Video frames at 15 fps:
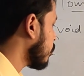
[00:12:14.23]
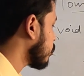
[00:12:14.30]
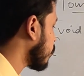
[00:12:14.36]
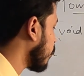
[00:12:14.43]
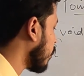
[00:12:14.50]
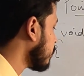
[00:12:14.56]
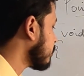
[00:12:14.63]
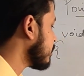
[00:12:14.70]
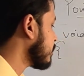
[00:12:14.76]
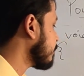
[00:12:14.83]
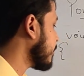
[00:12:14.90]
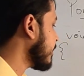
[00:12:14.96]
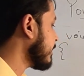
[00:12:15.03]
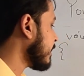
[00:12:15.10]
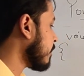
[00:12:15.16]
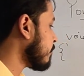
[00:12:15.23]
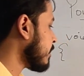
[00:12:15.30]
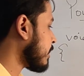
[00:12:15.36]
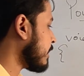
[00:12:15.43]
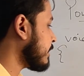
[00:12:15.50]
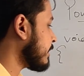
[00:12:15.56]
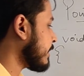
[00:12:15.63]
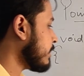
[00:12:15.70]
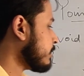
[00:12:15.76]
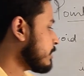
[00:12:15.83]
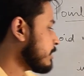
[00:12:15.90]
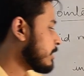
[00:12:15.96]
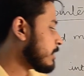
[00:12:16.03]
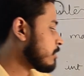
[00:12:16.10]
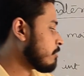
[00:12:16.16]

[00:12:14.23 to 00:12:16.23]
So what this ptr will contain here,